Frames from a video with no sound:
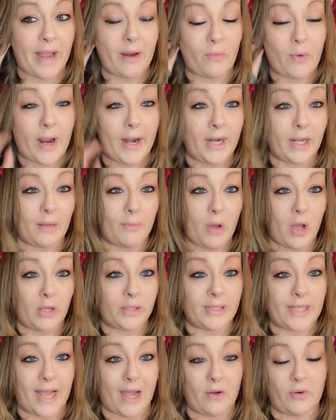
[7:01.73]
by writing them
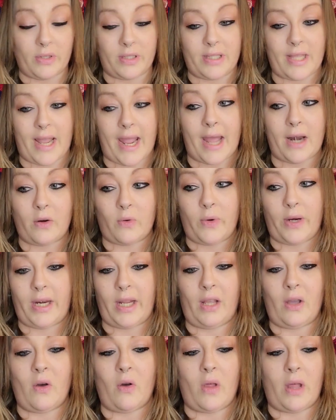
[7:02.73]
all down, because I had a
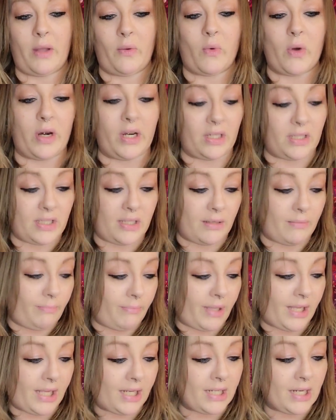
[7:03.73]
reading goal I wanted to
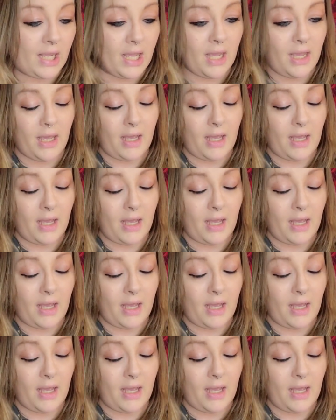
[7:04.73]
meet